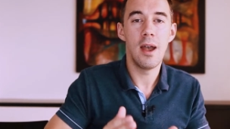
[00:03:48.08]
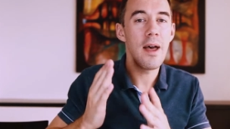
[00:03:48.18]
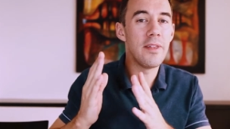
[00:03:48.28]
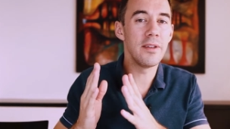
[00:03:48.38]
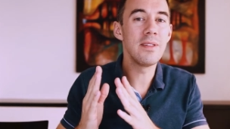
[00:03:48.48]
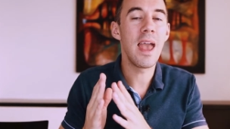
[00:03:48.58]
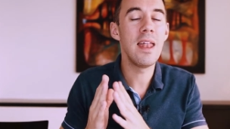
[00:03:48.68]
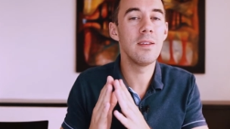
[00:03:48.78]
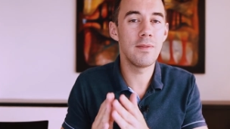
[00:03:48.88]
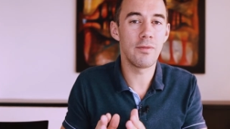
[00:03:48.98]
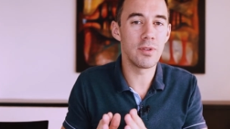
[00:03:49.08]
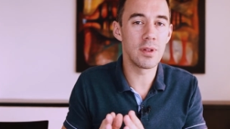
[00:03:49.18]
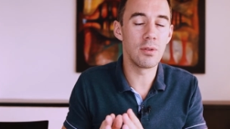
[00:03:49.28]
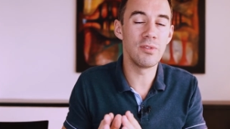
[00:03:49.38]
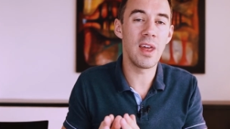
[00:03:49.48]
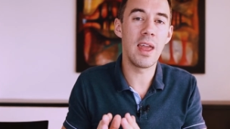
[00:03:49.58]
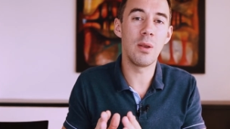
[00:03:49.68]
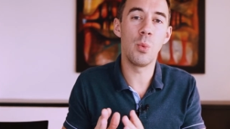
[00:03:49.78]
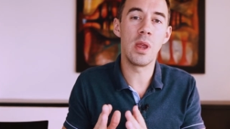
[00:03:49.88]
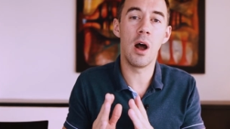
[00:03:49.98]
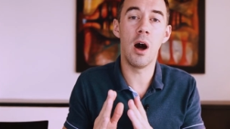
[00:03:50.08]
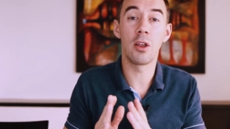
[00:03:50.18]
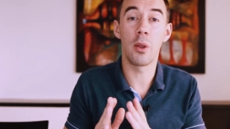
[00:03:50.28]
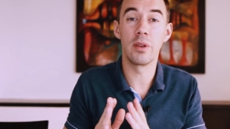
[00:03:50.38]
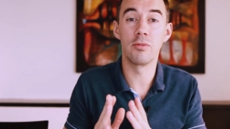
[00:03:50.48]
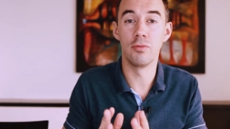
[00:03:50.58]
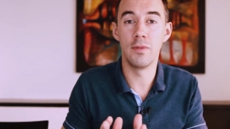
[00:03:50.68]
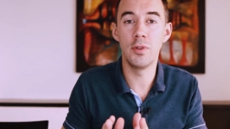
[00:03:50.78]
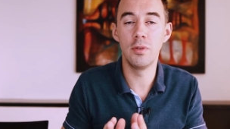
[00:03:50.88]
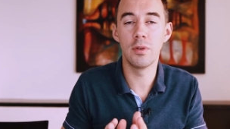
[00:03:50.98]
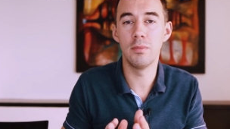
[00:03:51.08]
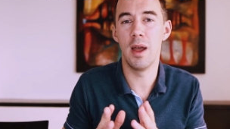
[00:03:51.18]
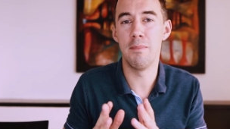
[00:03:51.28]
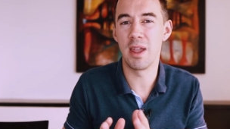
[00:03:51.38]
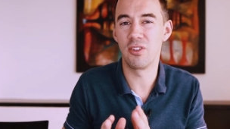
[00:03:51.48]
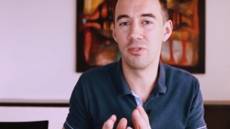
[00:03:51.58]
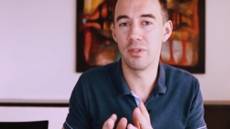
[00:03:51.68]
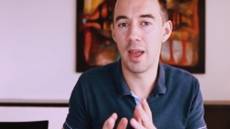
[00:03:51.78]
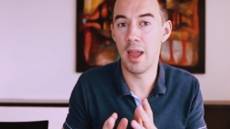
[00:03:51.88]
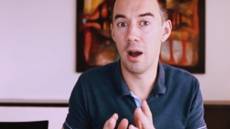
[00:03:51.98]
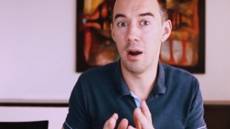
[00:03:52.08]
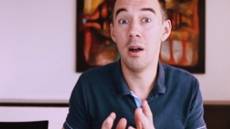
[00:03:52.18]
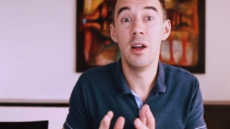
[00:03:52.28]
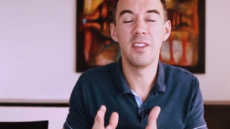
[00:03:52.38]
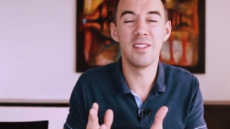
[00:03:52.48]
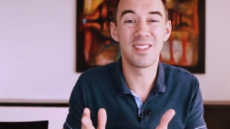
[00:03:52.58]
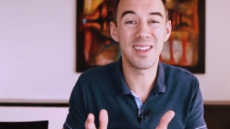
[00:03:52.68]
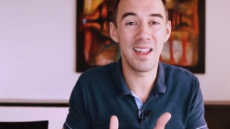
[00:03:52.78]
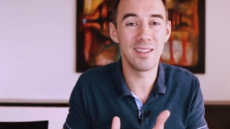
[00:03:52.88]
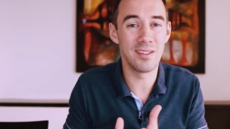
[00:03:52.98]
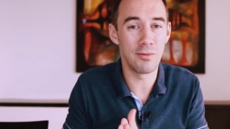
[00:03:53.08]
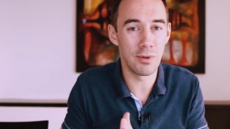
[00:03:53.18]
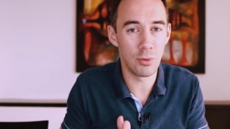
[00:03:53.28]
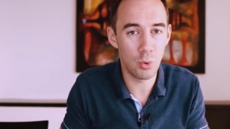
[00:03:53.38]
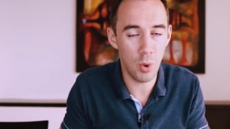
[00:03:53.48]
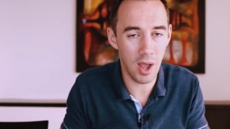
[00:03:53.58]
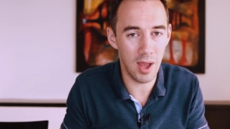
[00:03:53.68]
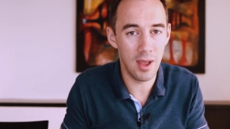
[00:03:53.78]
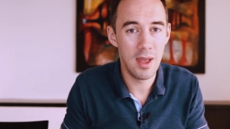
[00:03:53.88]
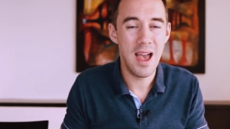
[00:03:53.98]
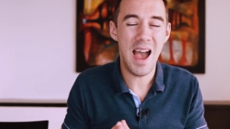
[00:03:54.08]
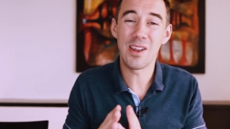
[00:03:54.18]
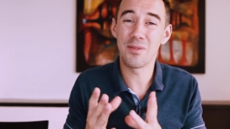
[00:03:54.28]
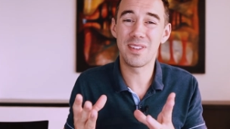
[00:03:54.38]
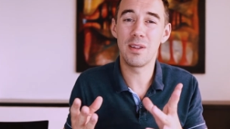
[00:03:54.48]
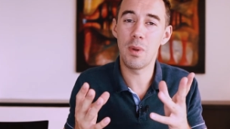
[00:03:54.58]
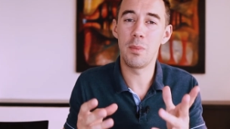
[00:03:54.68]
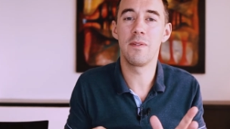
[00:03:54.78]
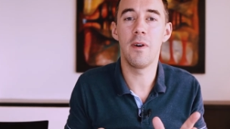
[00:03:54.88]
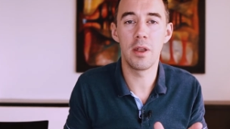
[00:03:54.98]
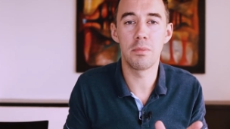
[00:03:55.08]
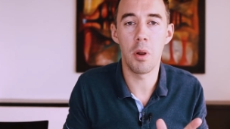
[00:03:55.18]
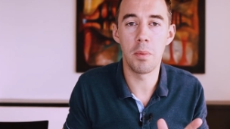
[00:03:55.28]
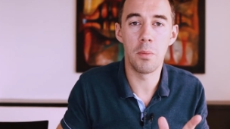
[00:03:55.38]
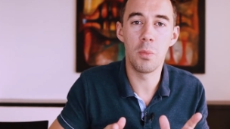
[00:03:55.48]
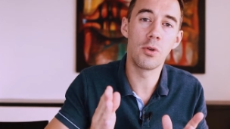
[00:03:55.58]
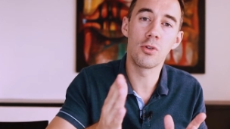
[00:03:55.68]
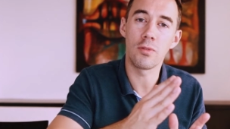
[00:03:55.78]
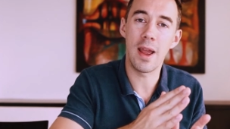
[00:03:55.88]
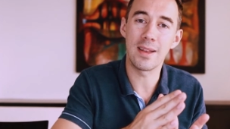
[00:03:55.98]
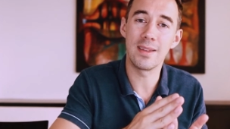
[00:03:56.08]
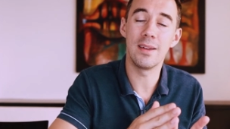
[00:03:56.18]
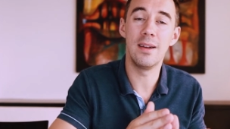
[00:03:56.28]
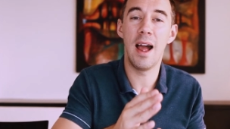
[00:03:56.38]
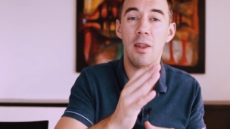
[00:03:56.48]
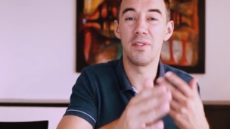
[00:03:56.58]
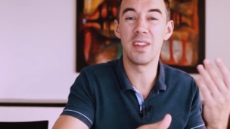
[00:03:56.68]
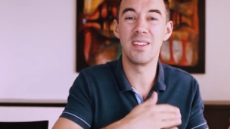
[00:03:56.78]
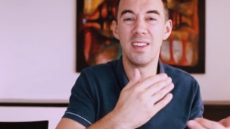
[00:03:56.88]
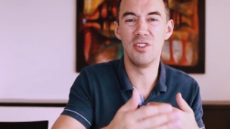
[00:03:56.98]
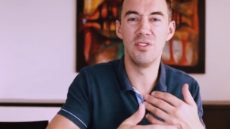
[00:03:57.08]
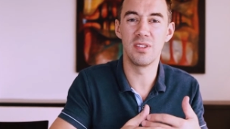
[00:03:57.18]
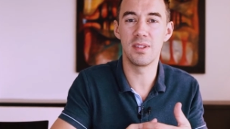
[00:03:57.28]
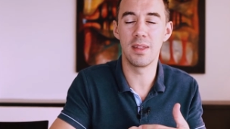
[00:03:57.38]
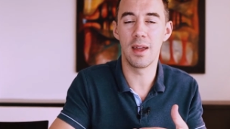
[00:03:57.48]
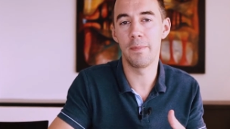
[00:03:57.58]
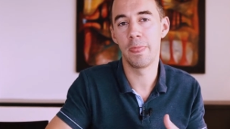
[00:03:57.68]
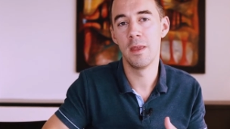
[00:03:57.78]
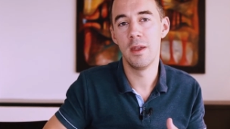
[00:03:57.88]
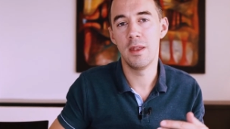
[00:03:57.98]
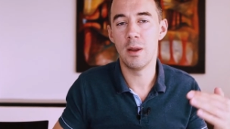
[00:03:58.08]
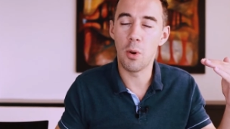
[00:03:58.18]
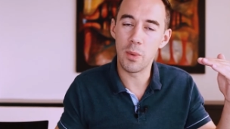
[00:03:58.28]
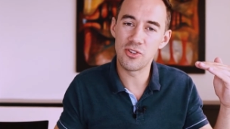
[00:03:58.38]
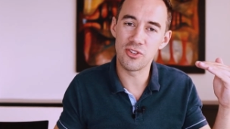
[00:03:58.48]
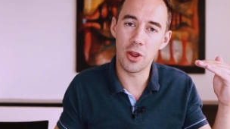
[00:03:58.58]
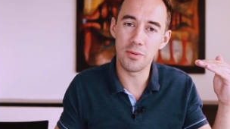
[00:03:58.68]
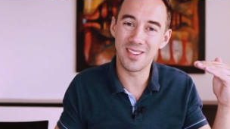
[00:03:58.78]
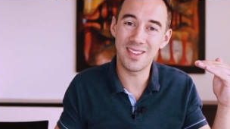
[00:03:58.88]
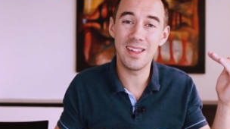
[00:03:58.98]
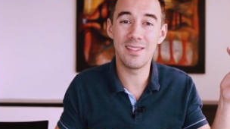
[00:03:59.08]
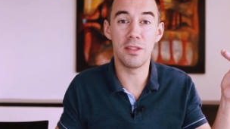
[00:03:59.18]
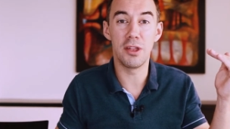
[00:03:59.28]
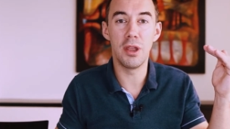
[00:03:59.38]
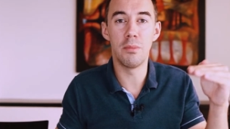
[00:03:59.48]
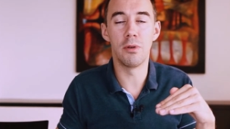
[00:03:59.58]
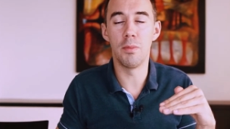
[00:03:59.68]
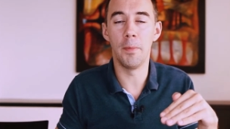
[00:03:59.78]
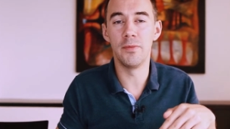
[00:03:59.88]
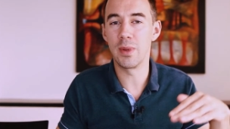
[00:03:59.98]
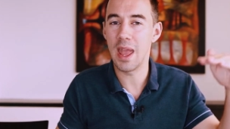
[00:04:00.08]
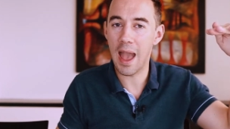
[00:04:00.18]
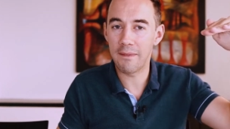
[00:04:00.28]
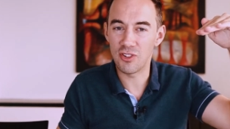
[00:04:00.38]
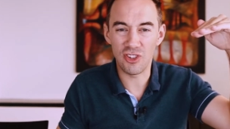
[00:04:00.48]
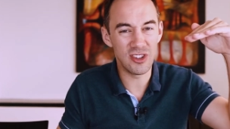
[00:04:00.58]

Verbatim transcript: And then at the end of every single day, we are going to review them and make sure they are to the standard that we require. And obviously, when we find a problem, we'll correct it and obviously continue to see that. Now, what we should hope to see is that the number of problems we have